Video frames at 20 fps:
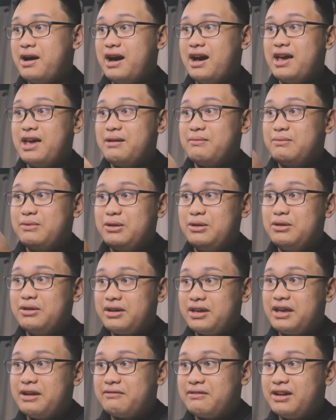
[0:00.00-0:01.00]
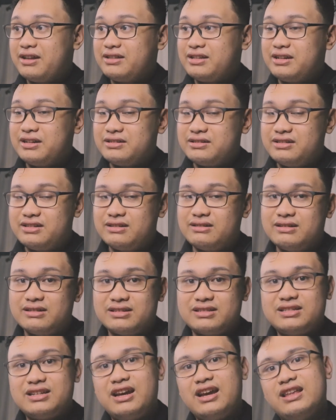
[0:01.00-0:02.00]
I am looking right here at the other
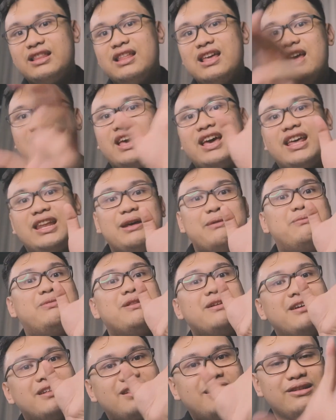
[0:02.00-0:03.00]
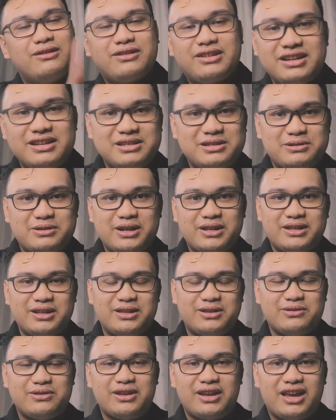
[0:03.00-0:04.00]
side, and I'm not looking straight
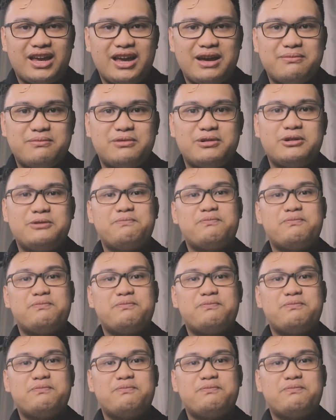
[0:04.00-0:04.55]
into the camera.